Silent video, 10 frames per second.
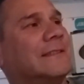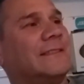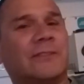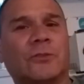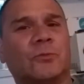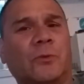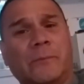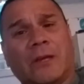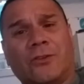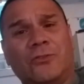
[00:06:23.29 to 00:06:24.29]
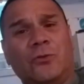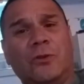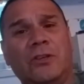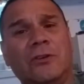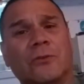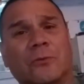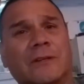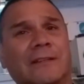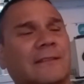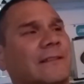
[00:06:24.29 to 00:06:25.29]
She goes, "What am I going to do to you?"
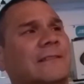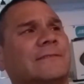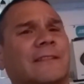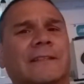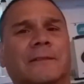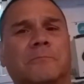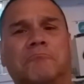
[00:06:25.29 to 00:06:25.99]
I was like,